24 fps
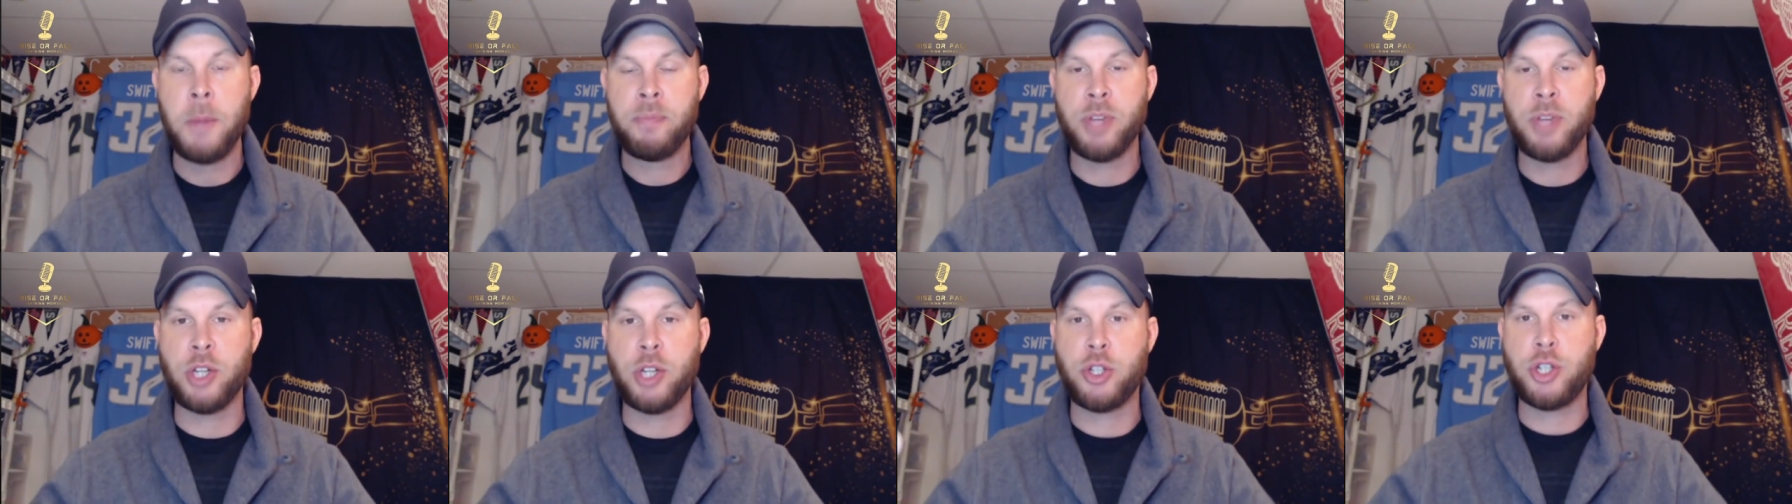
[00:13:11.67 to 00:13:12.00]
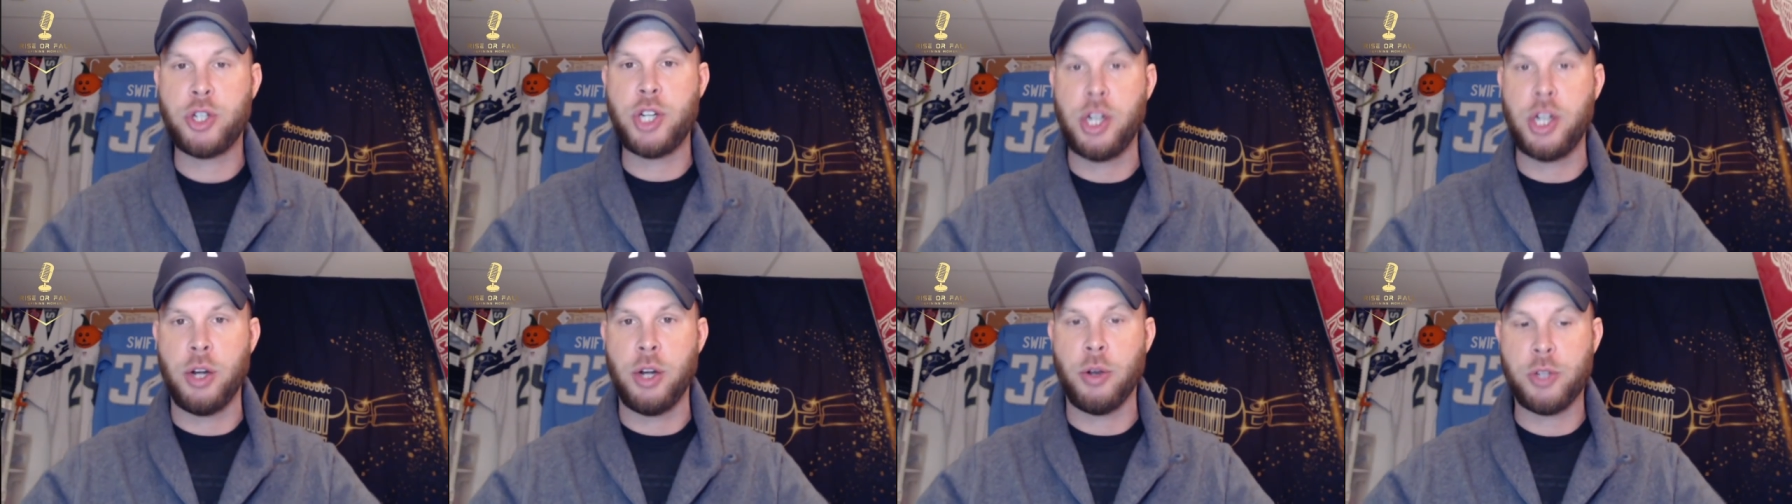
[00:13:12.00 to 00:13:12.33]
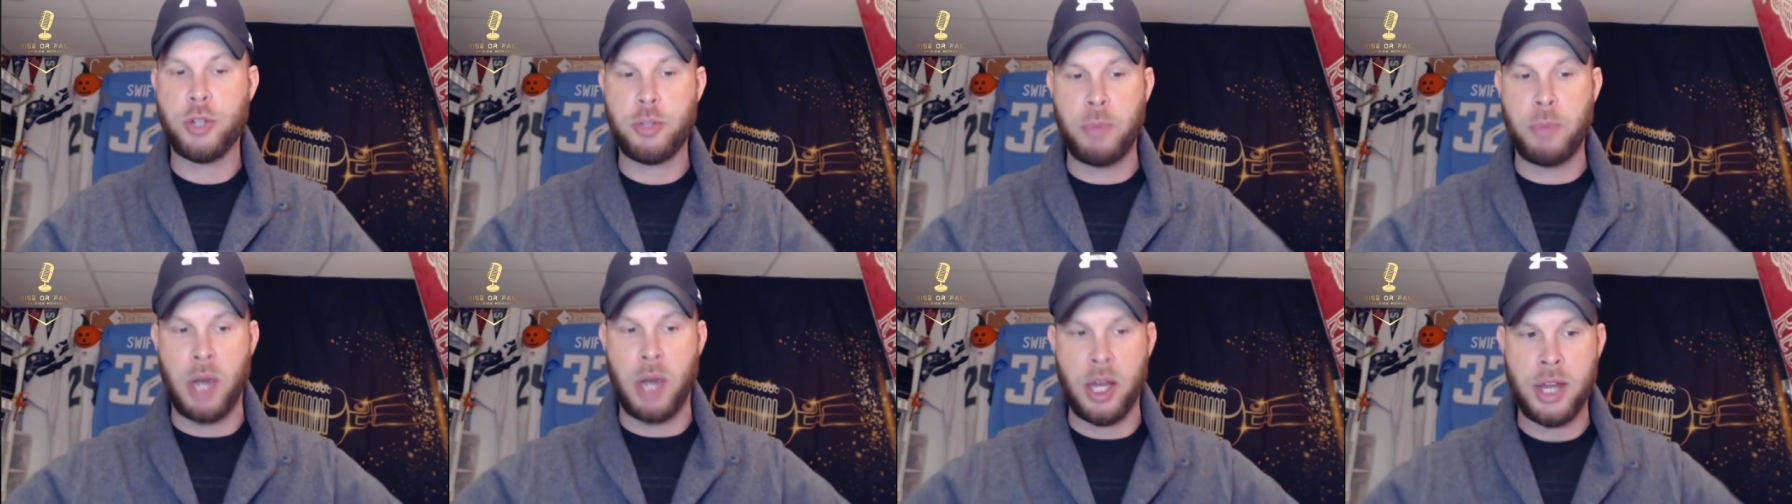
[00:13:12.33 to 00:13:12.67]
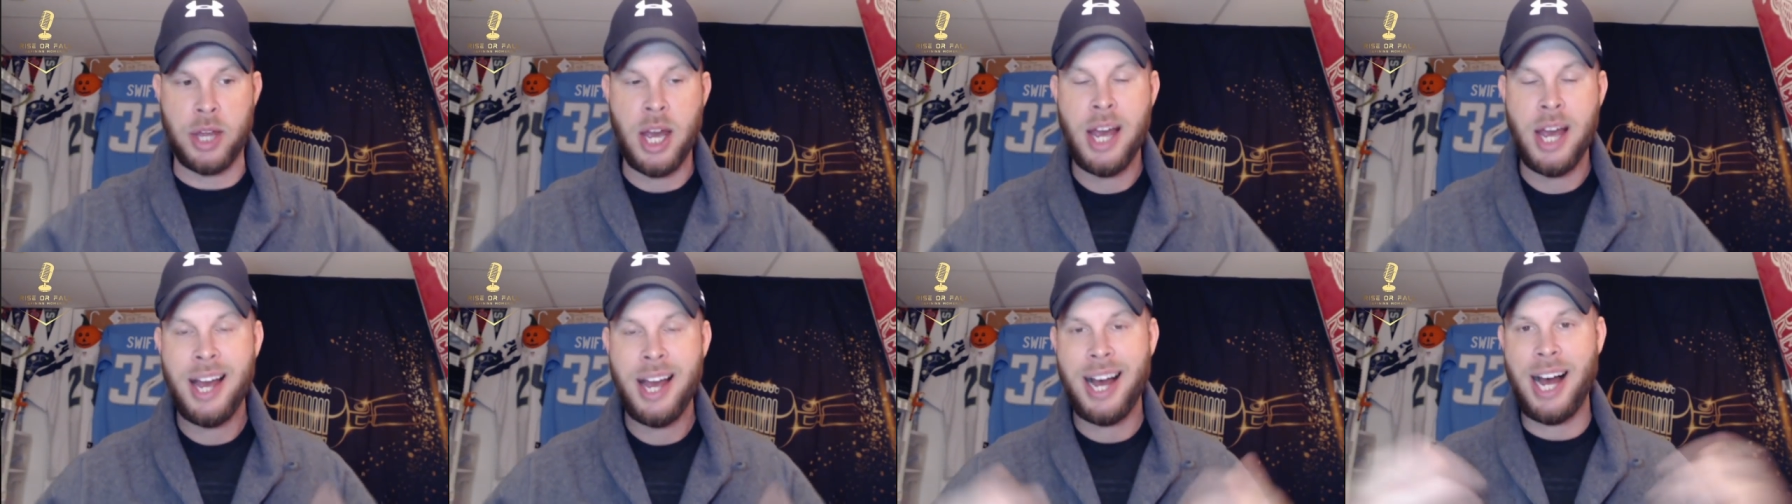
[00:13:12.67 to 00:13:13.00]
It's Geno Smith.
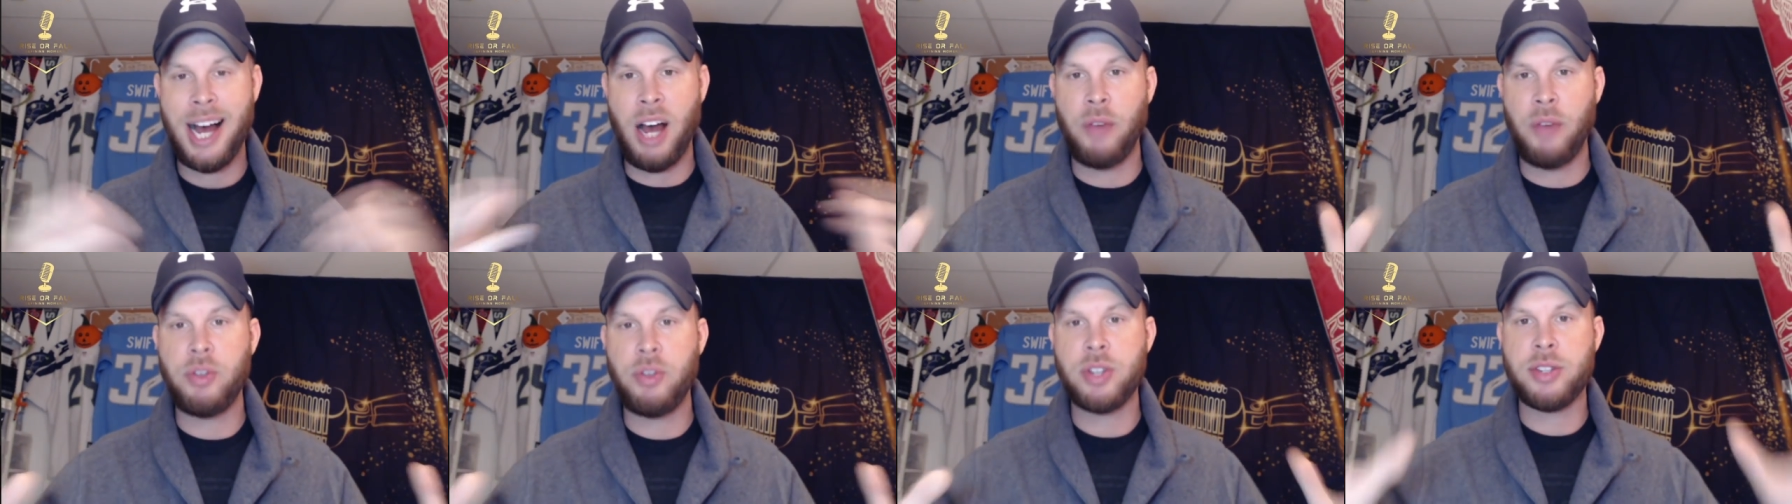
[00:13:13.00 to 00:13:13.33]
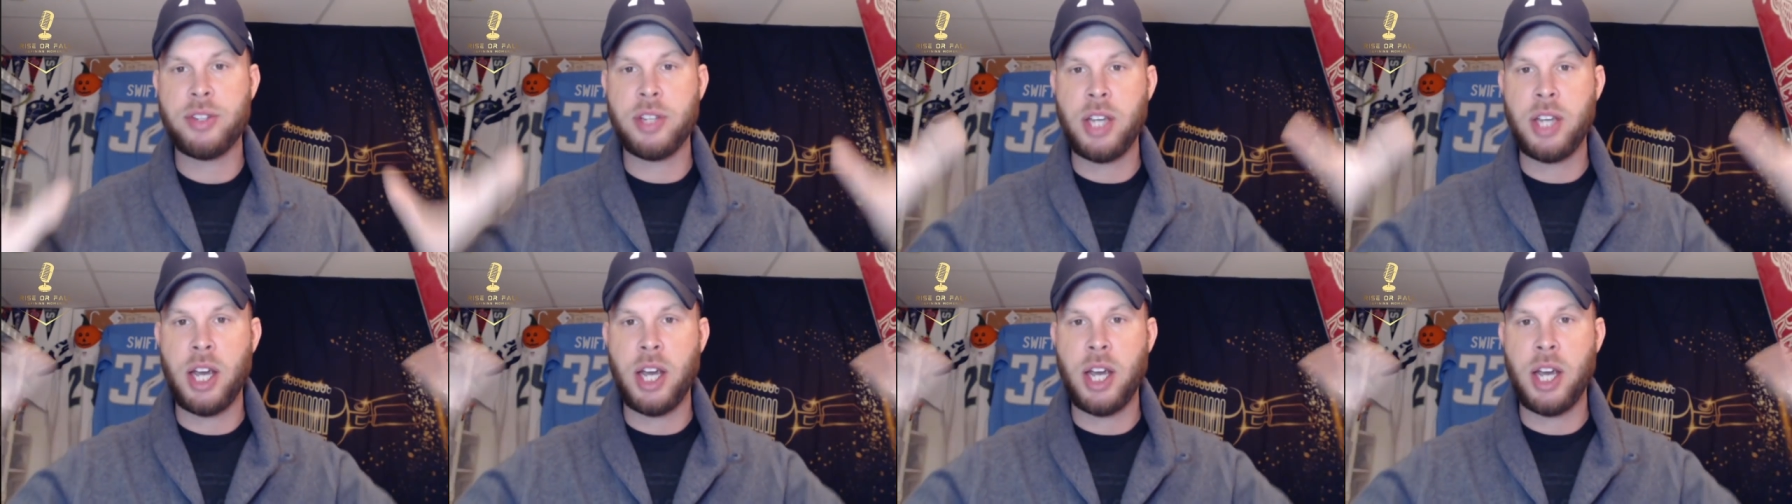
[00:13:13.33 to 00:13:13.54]
Obviously,